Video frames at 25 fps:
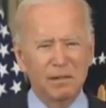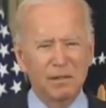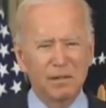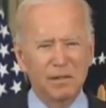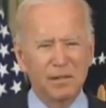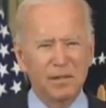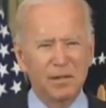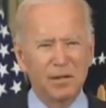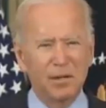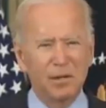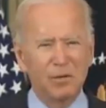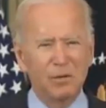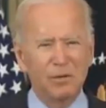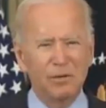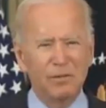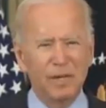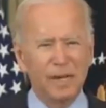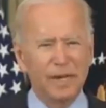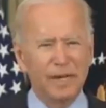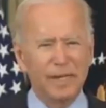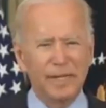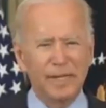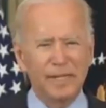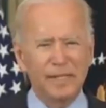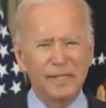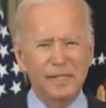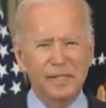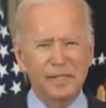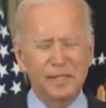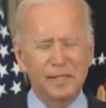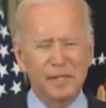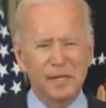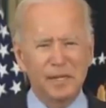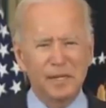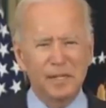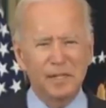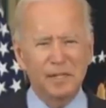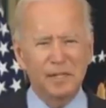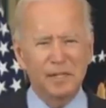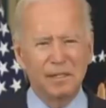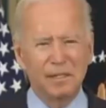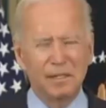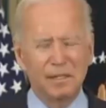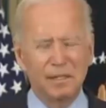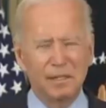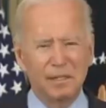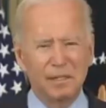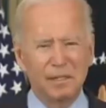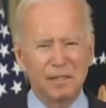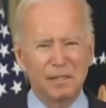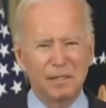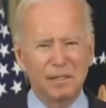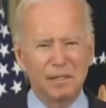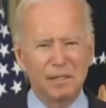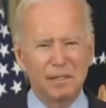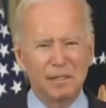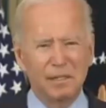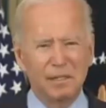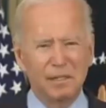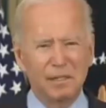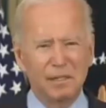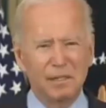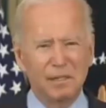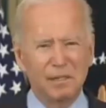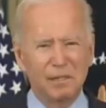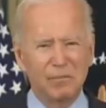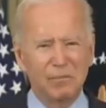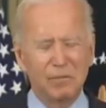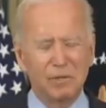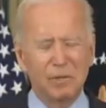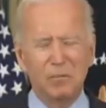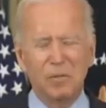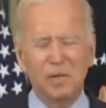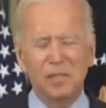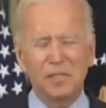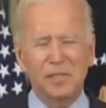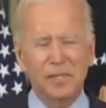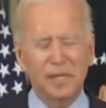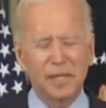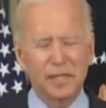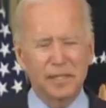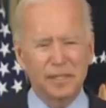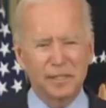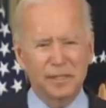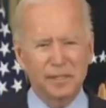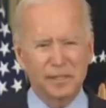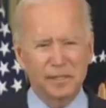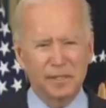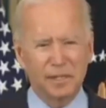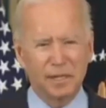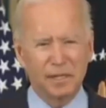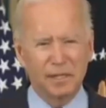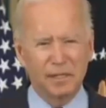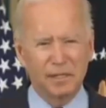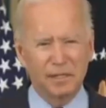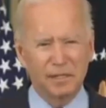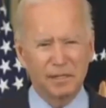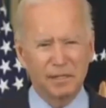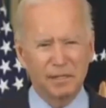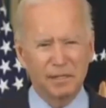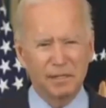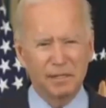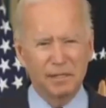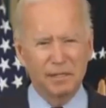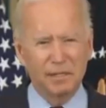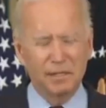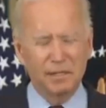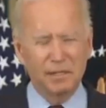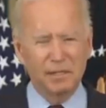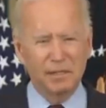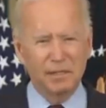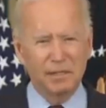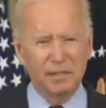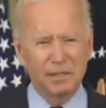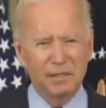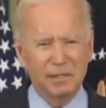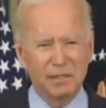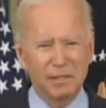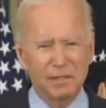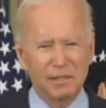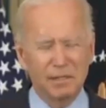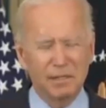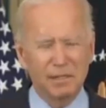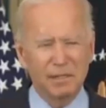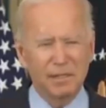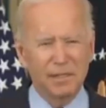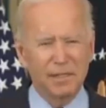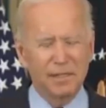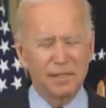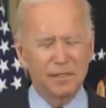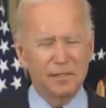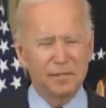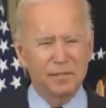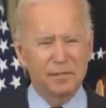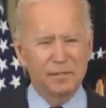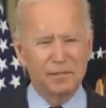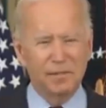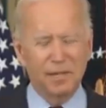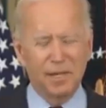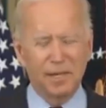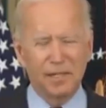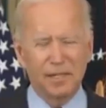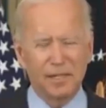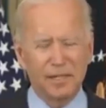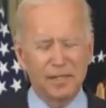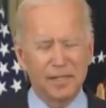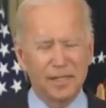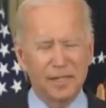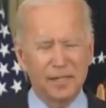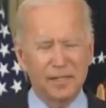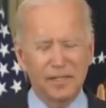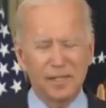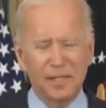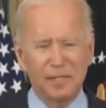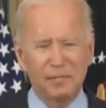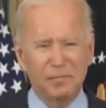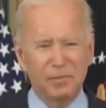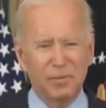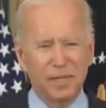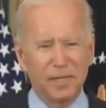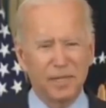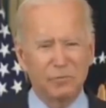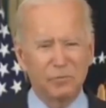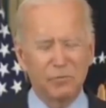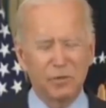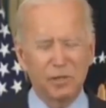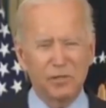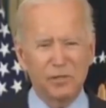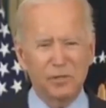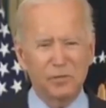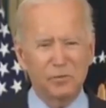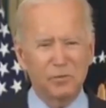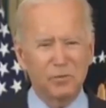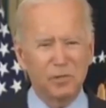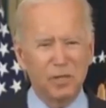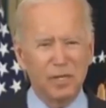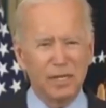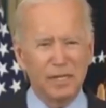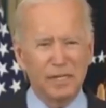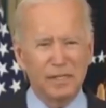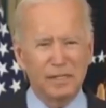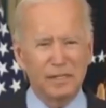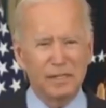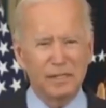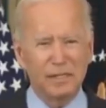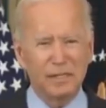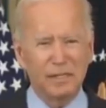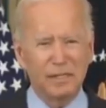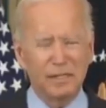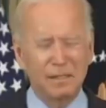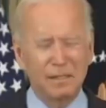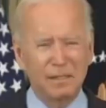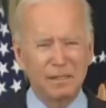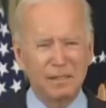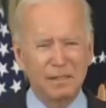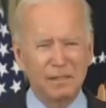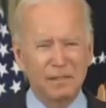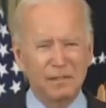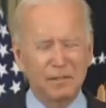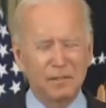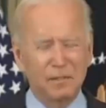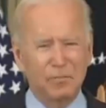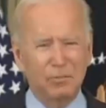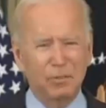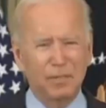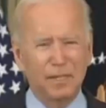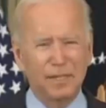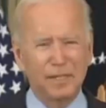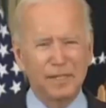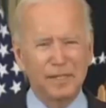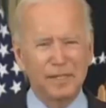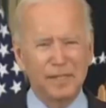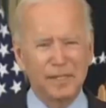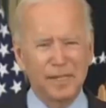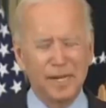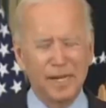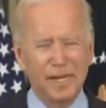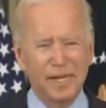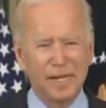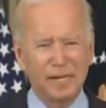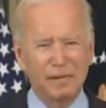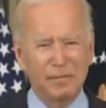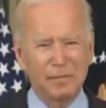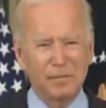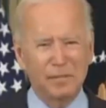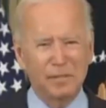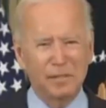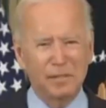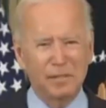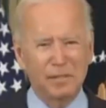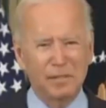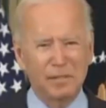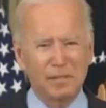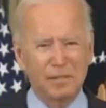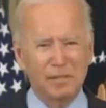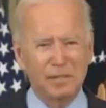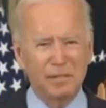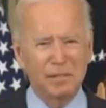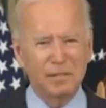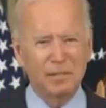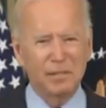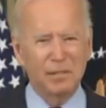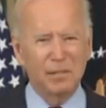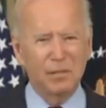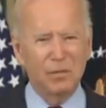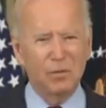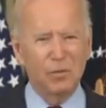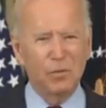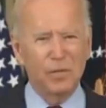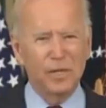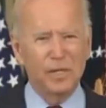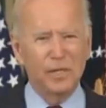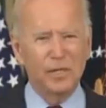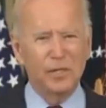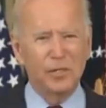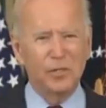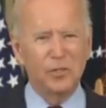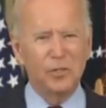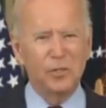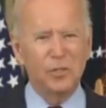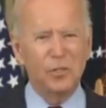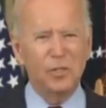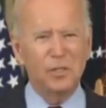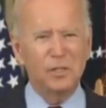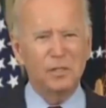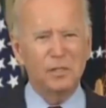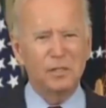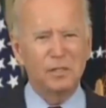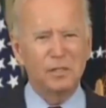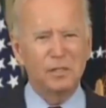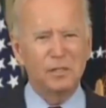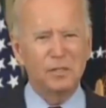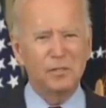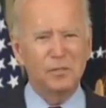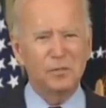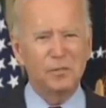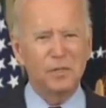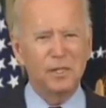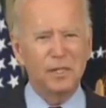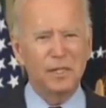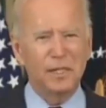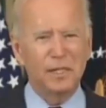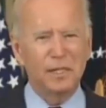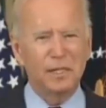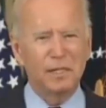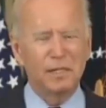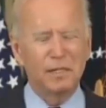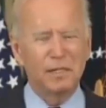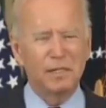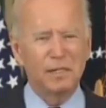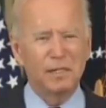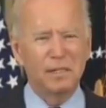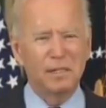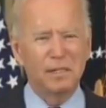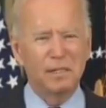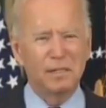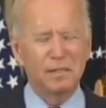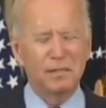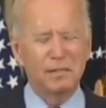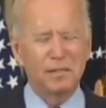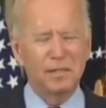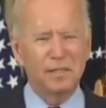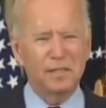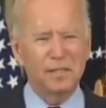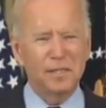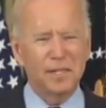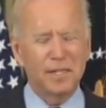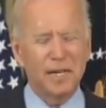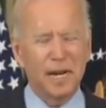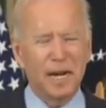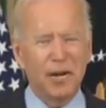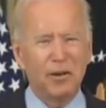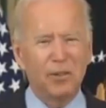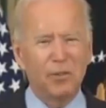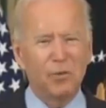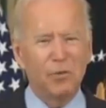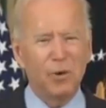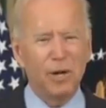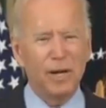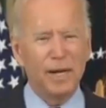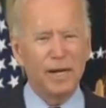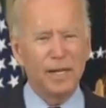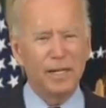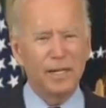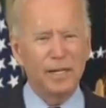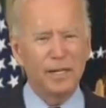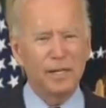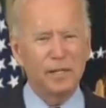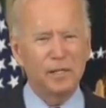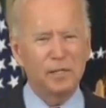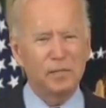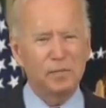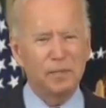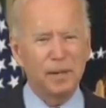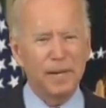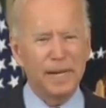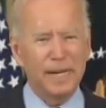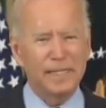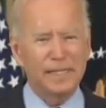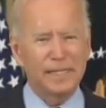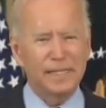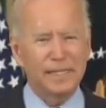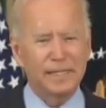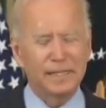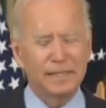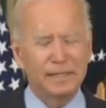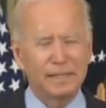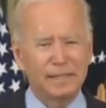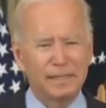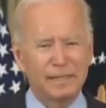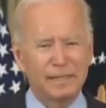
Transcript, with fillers: You know, we've got to get this done. We must get this done. It is, like, as I said, playing Russian roulette to play these games. We can do it this week. Just get out of the way and let us pass it.